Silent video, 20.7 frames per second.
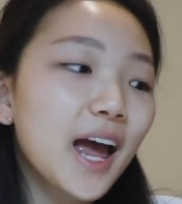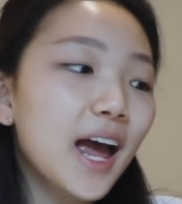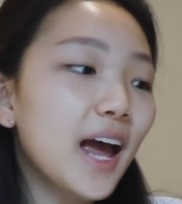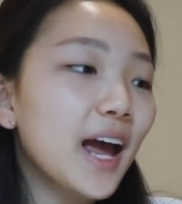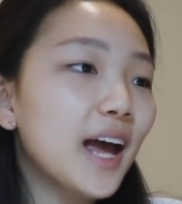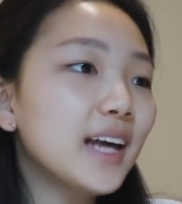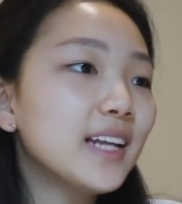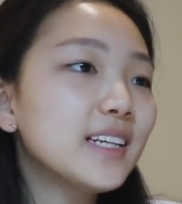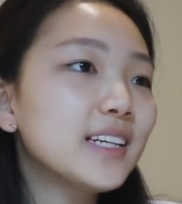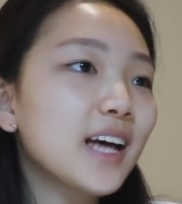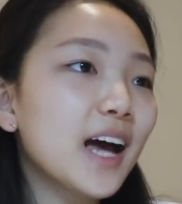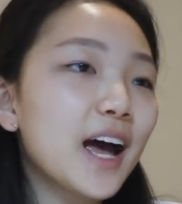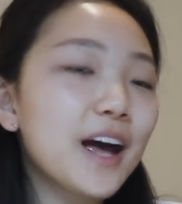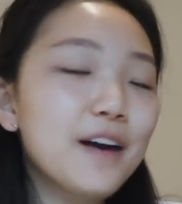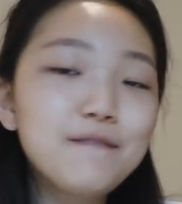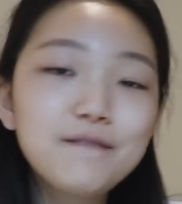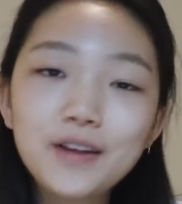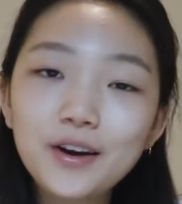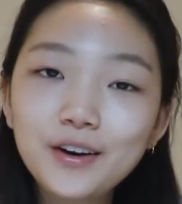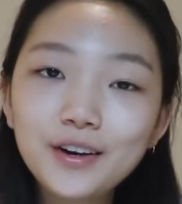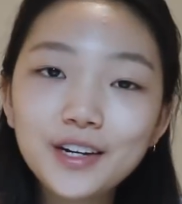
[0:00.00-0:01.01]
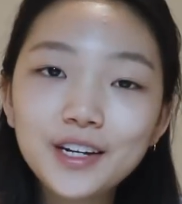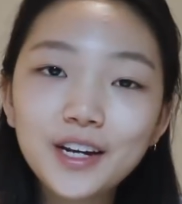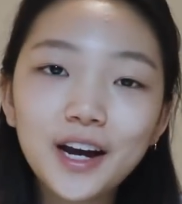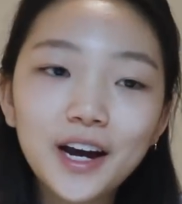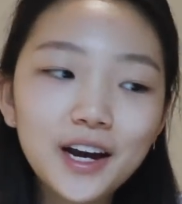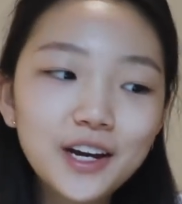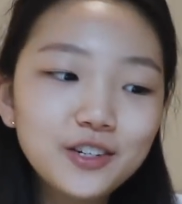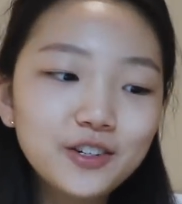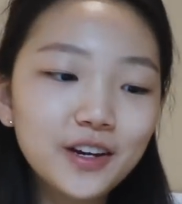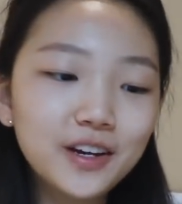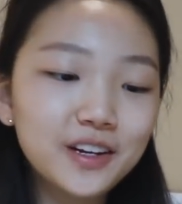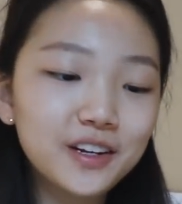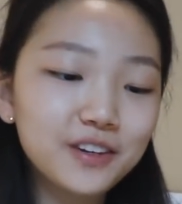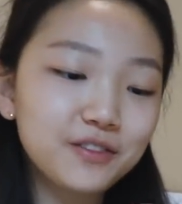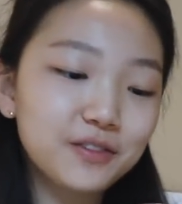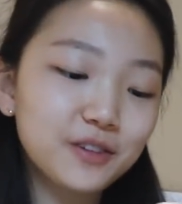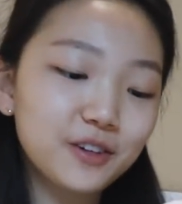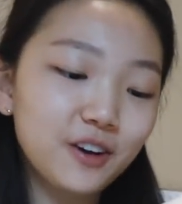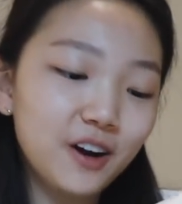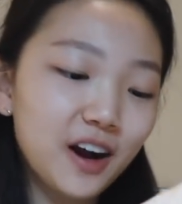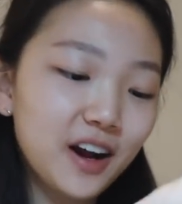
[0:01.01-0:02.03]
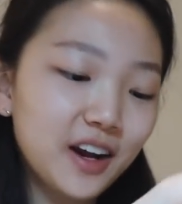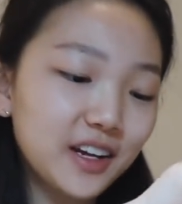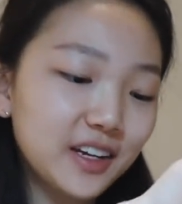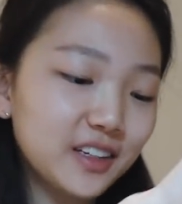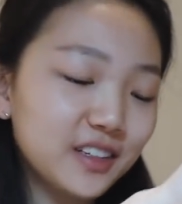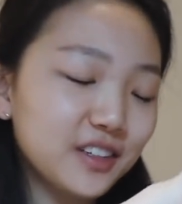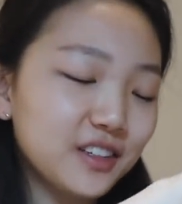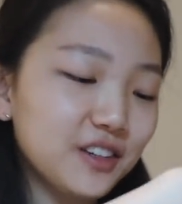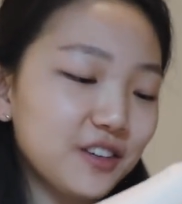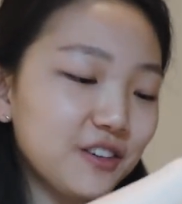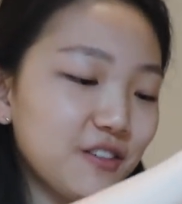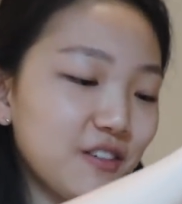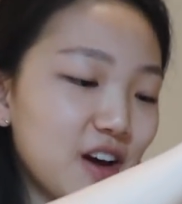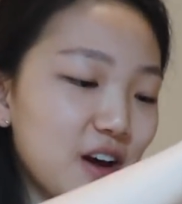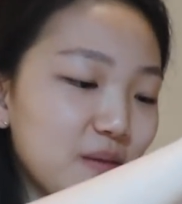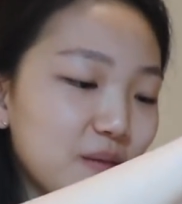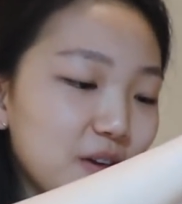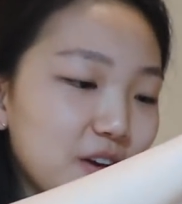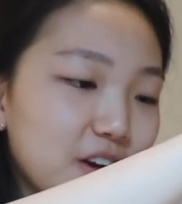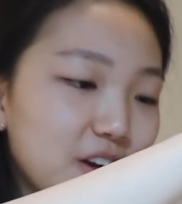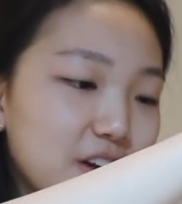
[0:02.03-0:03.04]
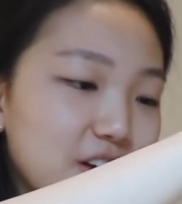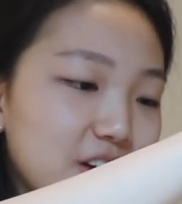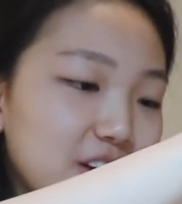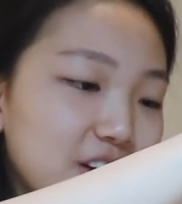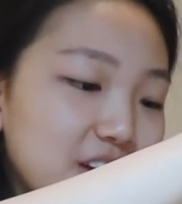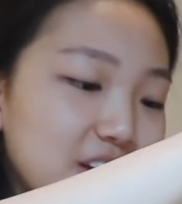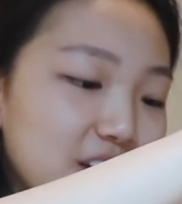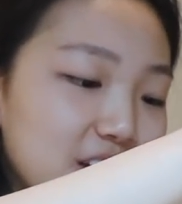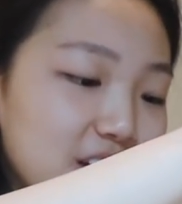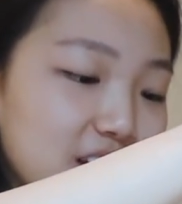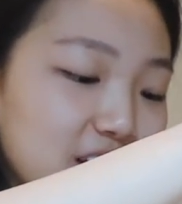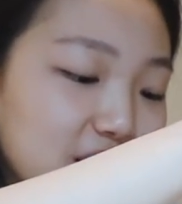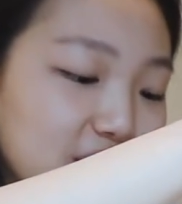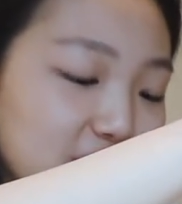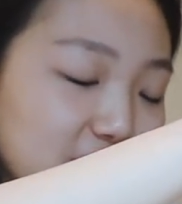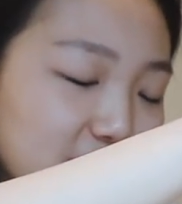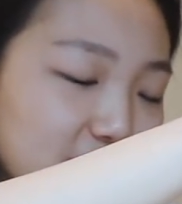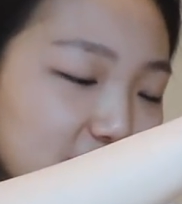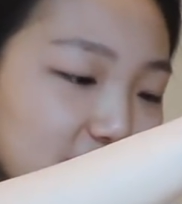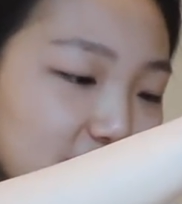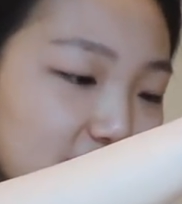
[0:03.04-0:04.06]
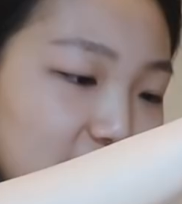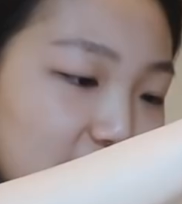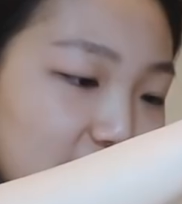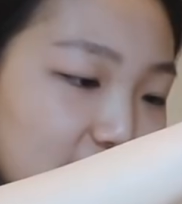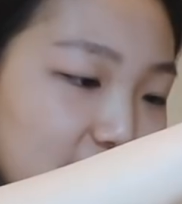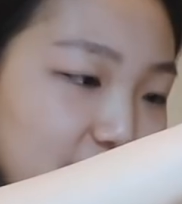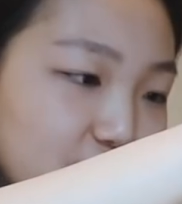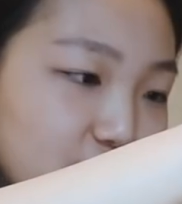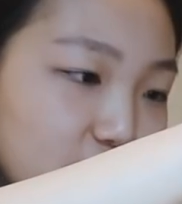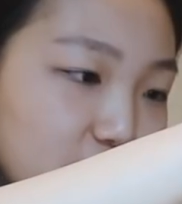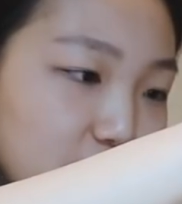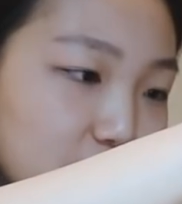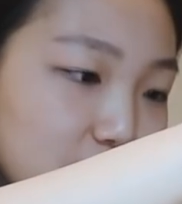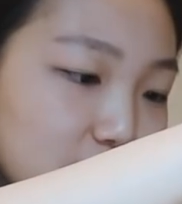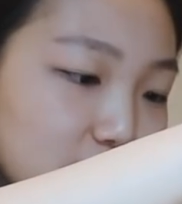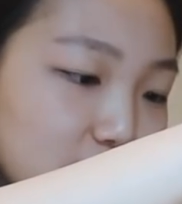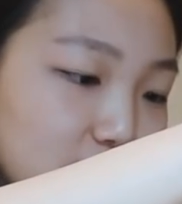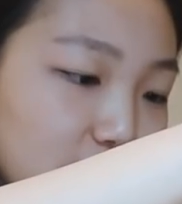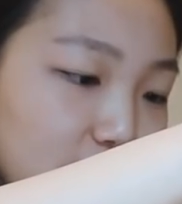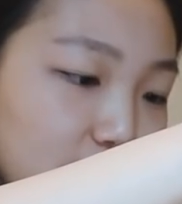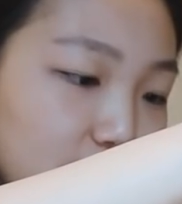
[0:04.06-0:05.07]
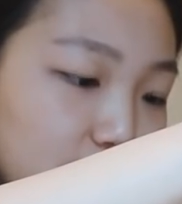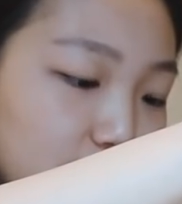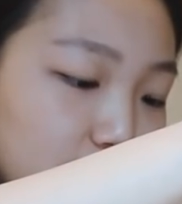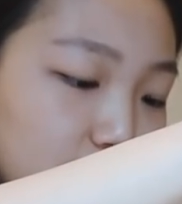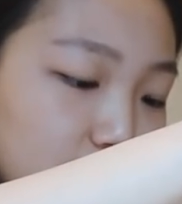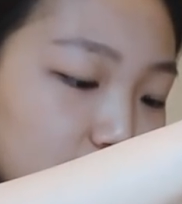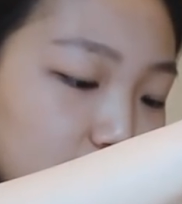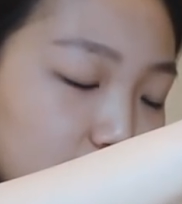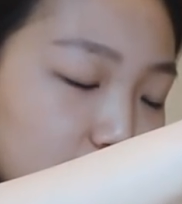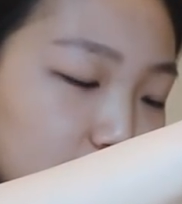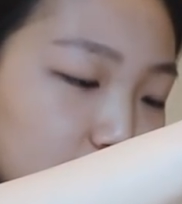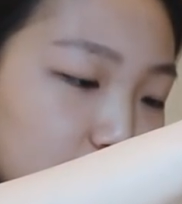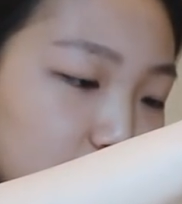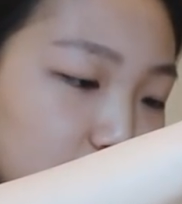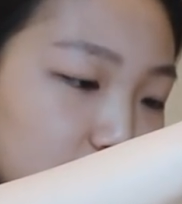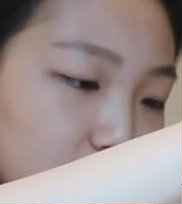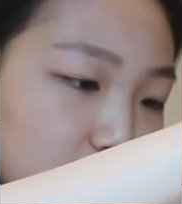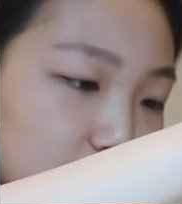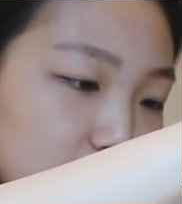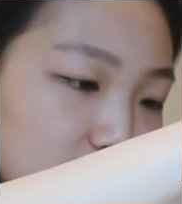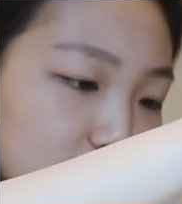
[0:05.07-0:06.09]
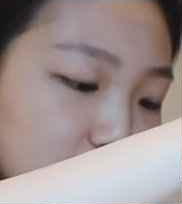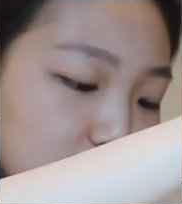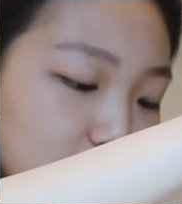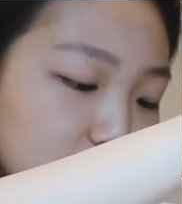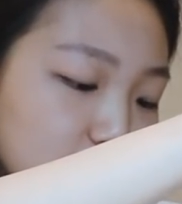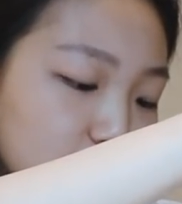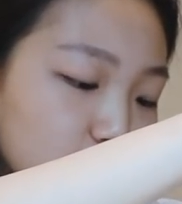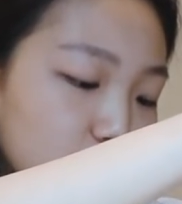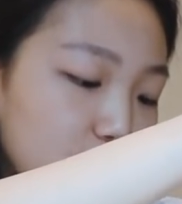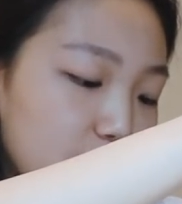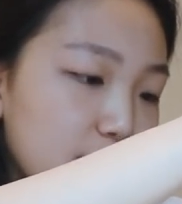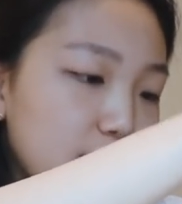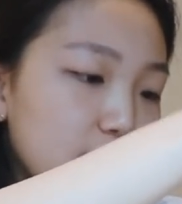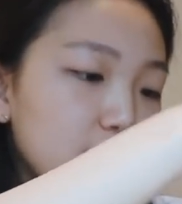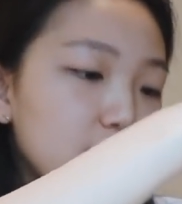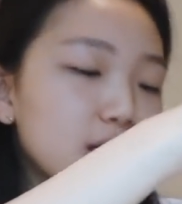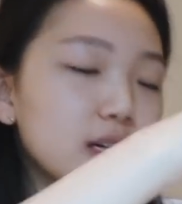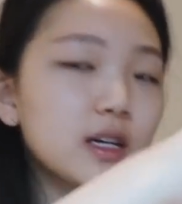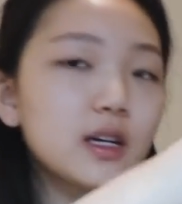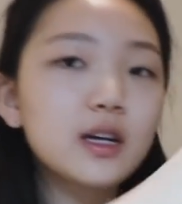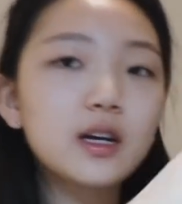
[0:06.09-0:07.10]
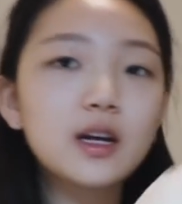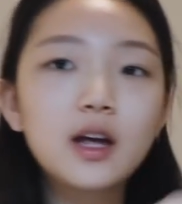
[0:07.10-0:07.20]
And I'm very dehydrated from crying, so I'm gonna hydrate myself with this drink.